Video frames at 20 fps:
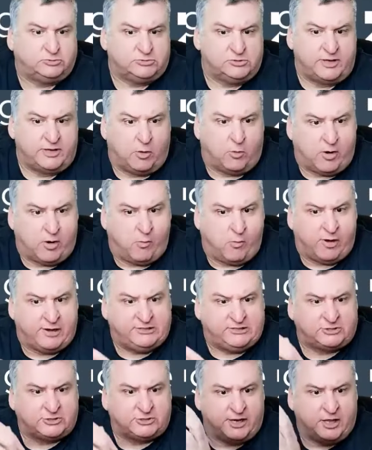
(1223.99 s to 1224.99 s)
where
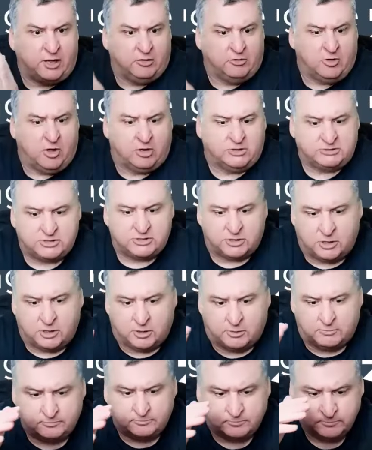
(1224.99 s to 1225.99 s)
you're trying to go
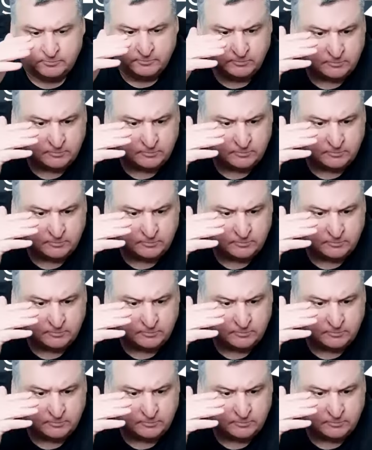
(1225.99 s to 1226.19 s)
long-term,